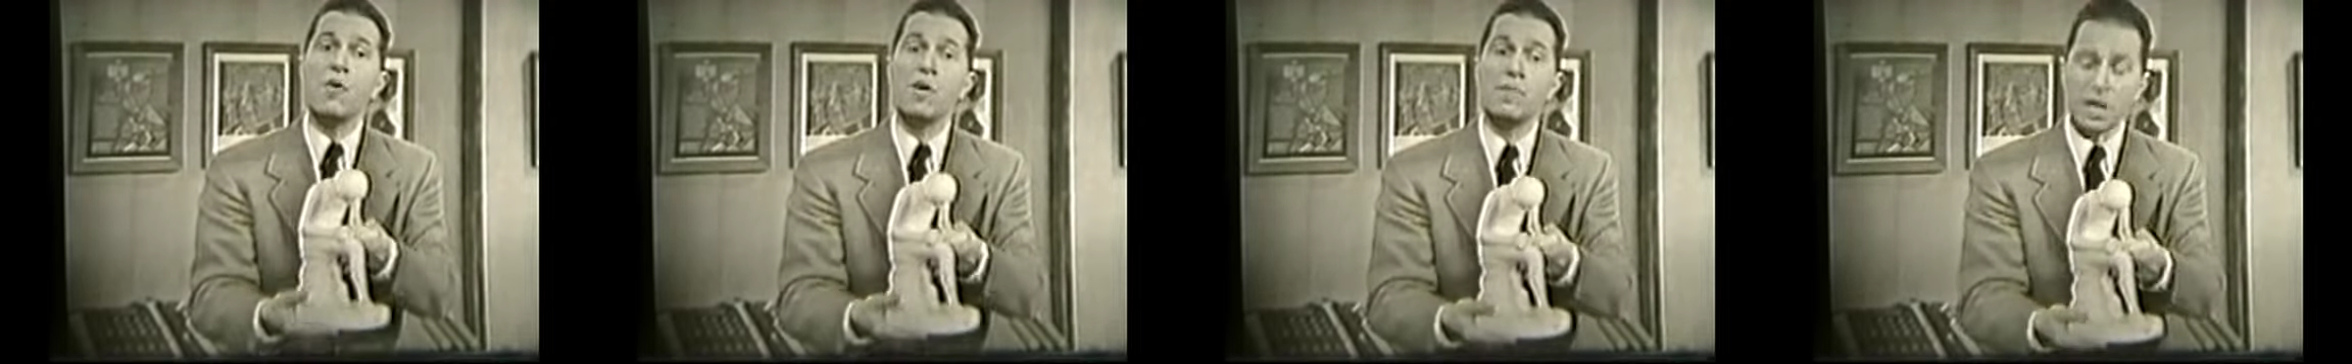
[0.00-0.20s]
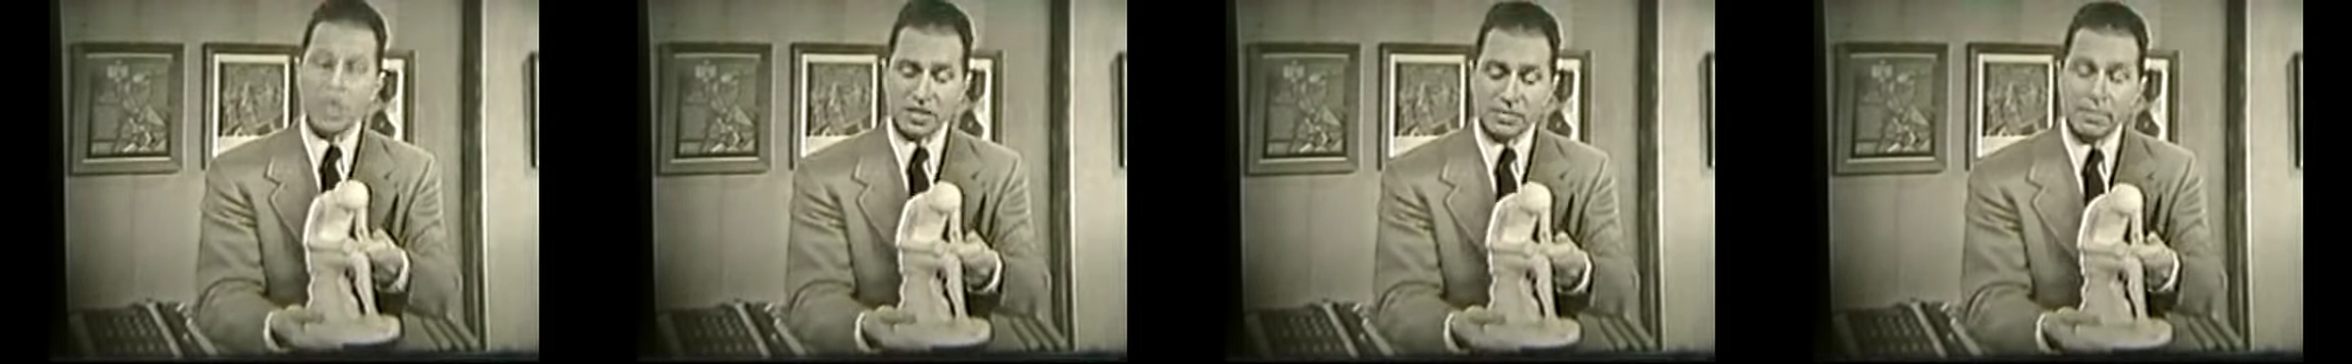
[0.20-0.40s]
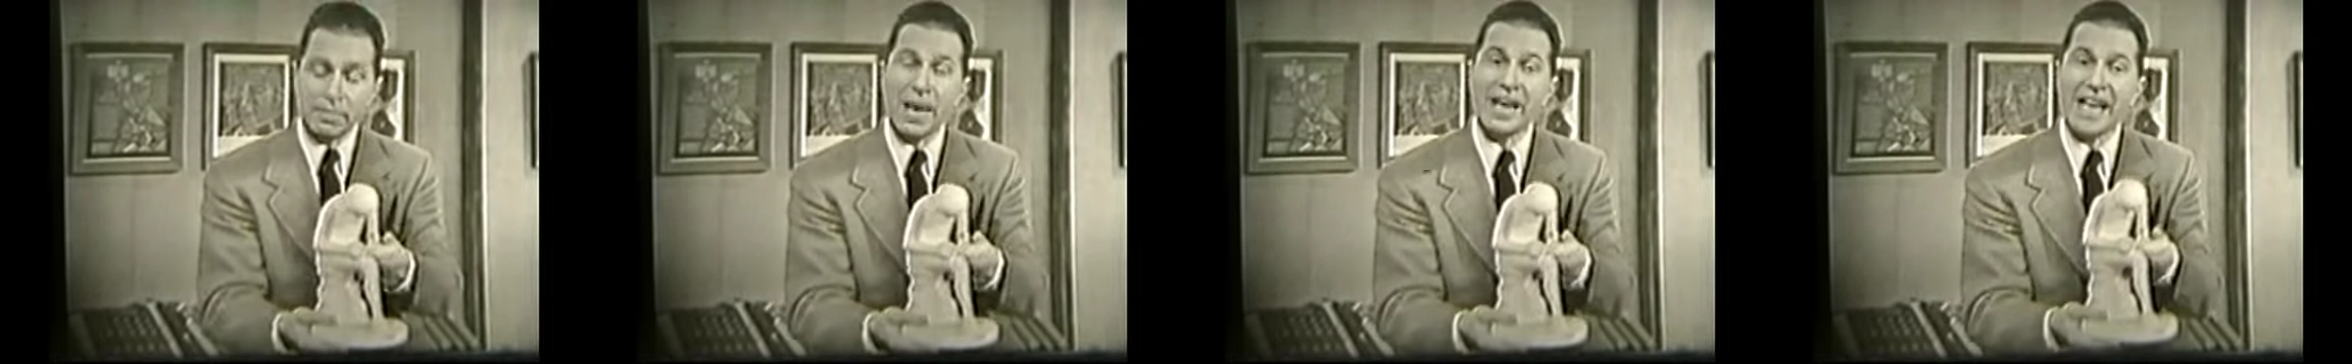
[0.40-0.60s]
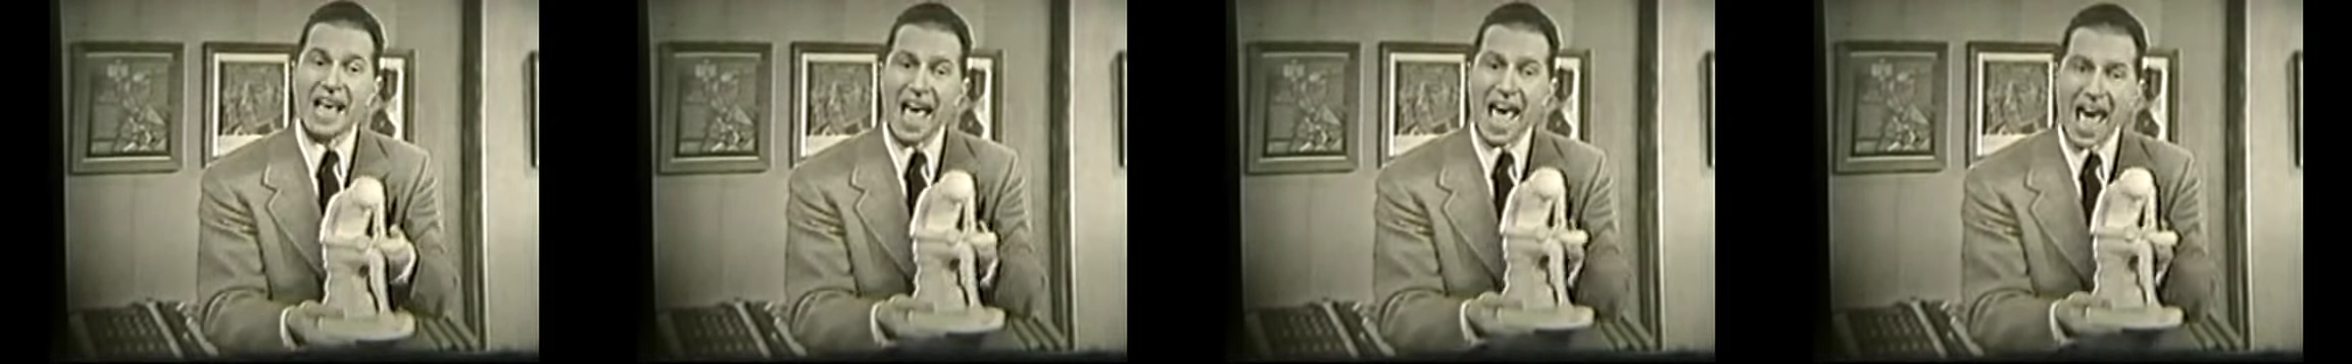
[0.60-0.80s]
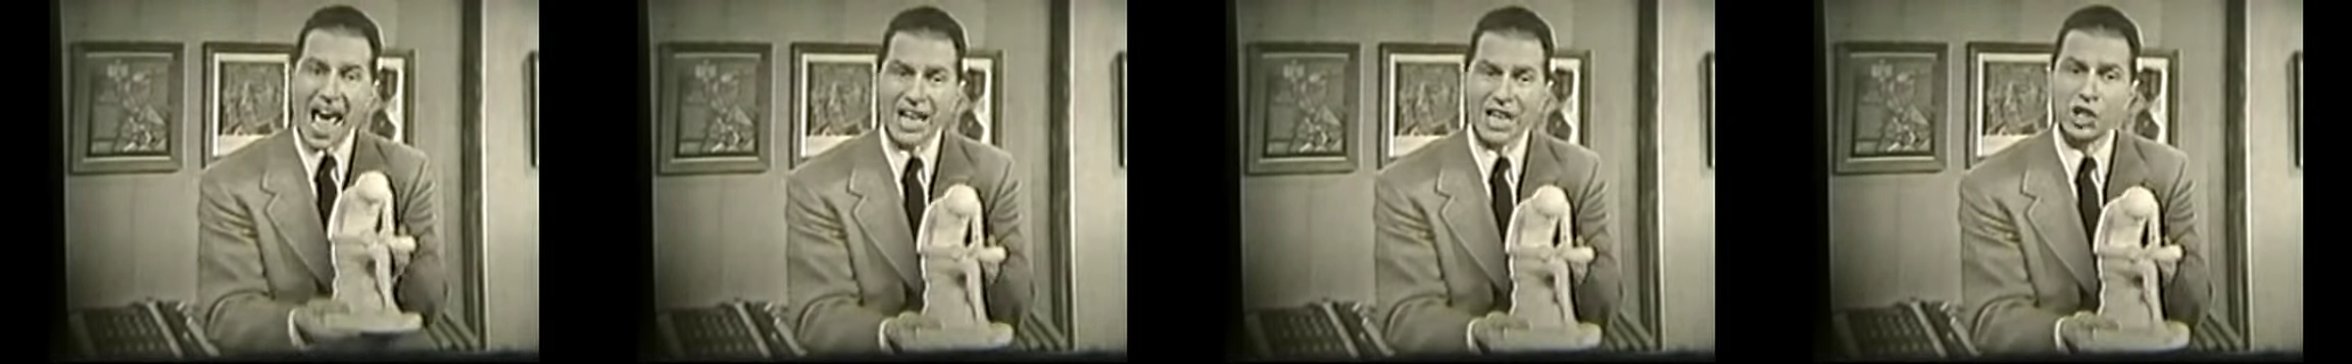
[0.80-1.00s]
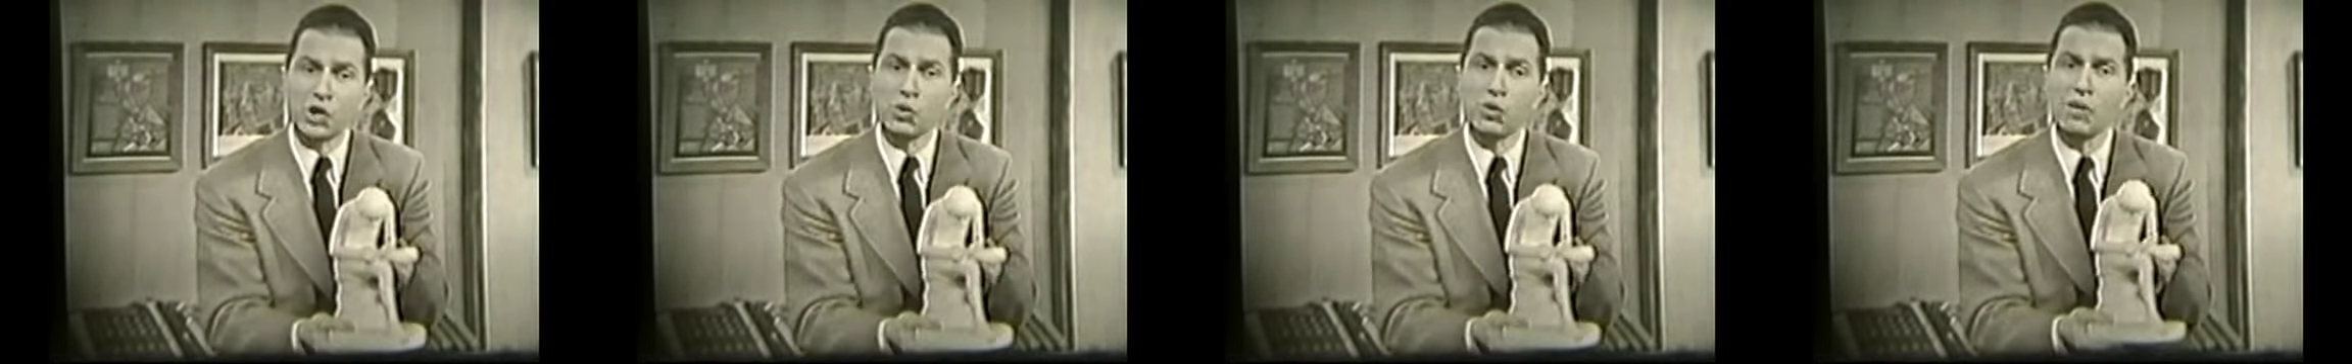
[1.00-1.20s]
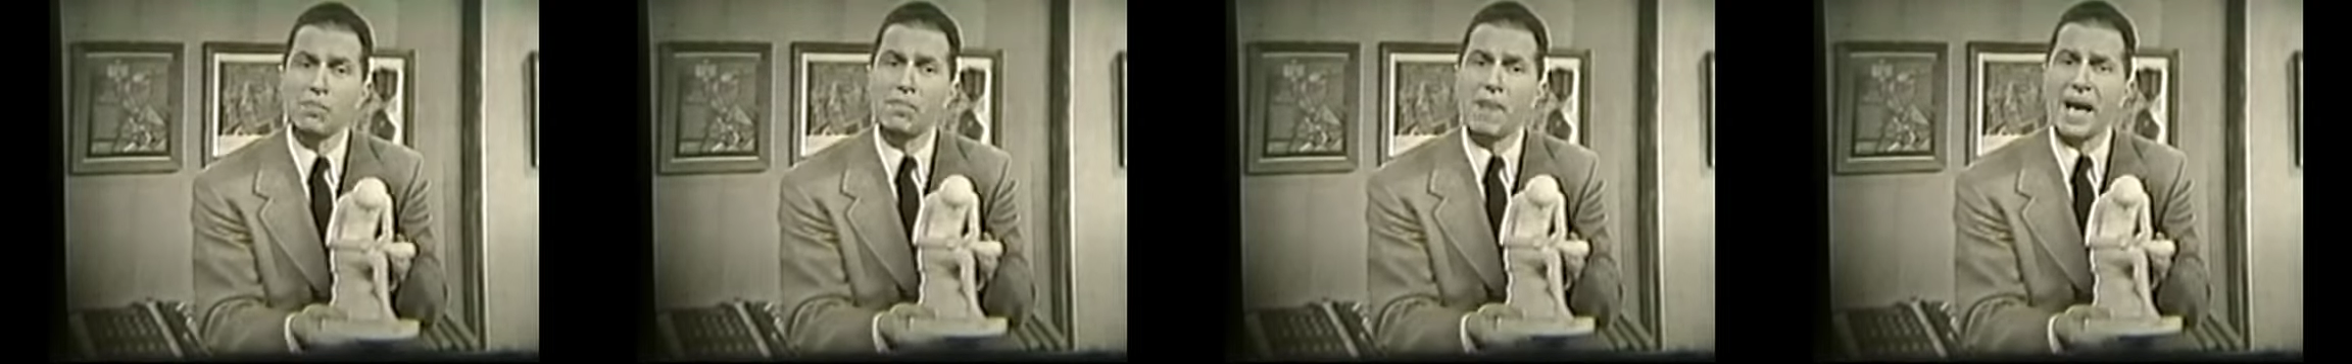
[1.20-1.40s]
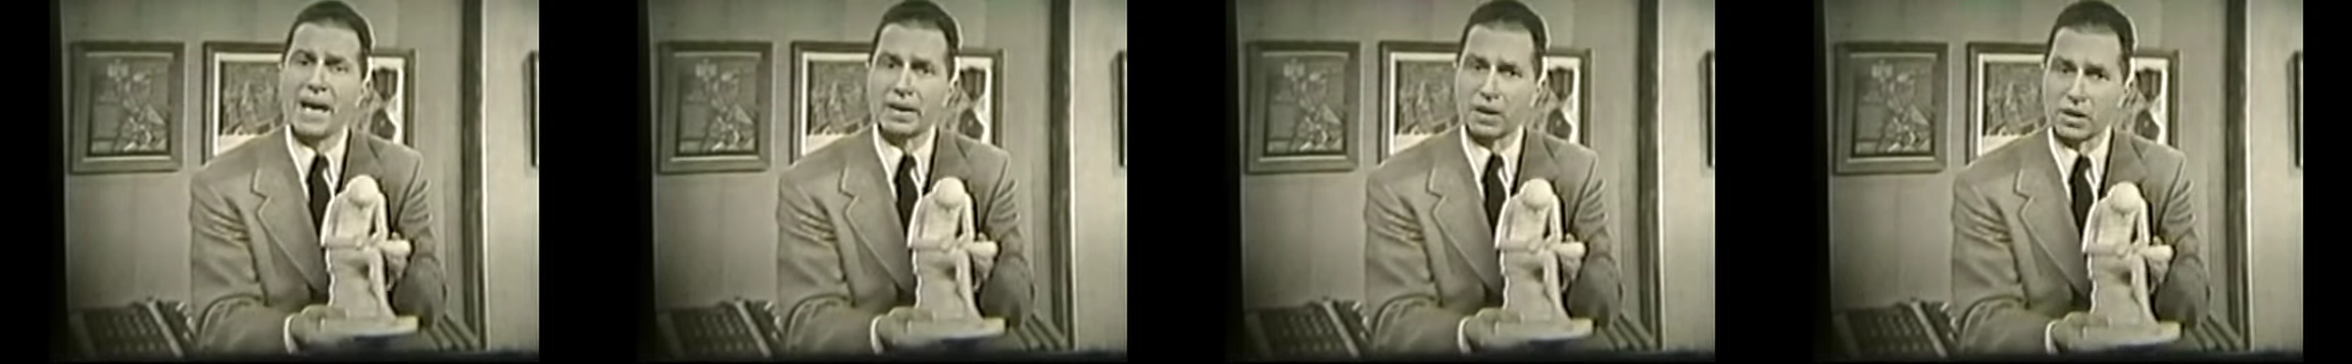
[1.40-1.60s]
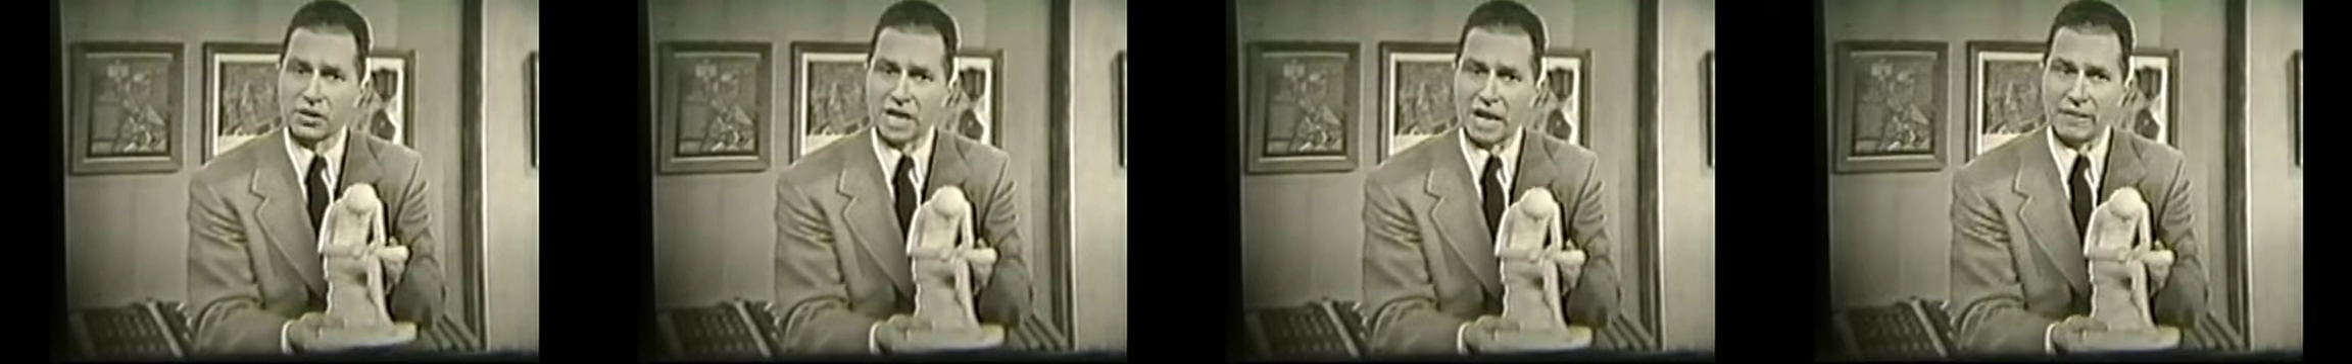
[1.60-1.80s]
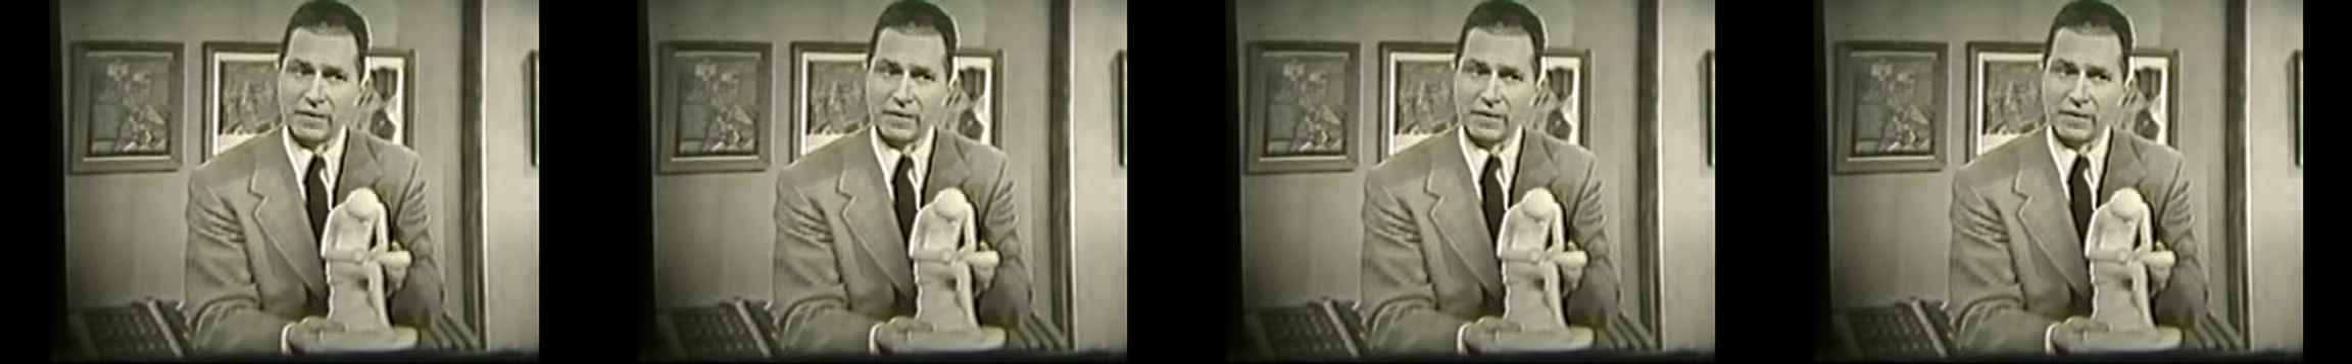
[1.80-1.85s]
we must make actual models